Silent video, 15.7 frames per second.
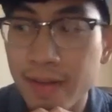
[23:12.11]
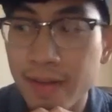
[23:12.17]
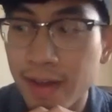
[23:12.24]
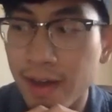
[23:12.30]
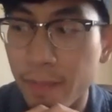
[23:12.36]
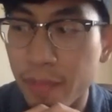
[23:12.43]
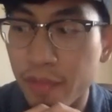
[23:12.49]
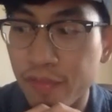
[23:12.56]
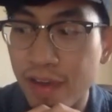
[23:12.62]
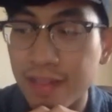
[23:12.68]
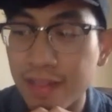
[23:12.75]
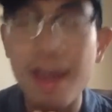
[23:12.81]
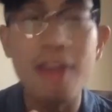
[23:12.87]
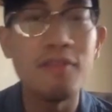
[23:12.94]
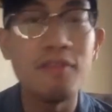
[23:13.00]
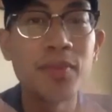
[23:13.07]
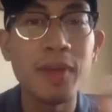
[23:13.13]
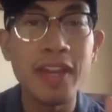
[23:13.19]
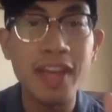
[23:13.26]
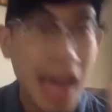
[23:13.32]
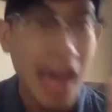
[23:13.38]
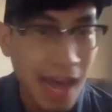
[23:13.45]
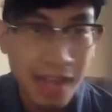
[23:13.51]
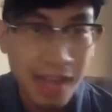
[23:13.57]
the fact that everybody
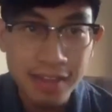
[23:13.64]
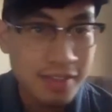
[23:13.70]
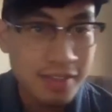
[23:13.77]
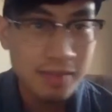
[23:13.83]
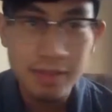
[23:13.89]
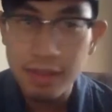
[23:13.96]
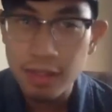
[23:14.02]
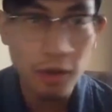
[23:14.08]
has